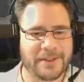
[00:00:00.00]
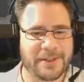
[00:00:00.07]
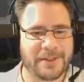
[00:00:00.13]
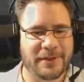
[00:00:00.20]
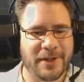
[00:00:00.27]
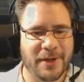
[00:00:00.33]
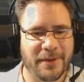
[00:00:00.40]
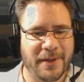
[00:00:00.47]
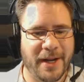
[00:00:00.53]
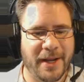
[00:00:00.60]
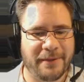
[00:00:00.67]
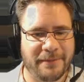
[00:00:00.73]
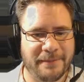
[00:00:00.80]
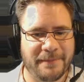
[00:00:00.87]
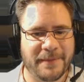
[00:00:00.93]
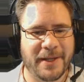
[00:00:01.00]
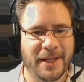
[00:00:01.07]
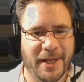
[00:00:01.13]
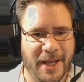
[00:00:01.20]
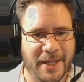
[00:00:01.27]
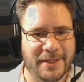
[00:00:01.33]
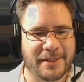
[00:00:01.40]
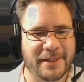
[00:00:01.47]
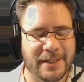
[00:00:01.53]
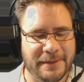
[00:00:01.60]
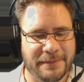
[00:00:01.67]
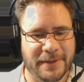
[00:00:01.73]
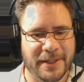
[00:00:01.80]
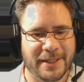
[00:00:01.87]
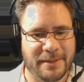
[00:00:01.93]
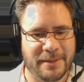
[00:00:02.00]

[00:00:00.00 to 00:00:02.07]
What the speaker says: you know that I constantly forget to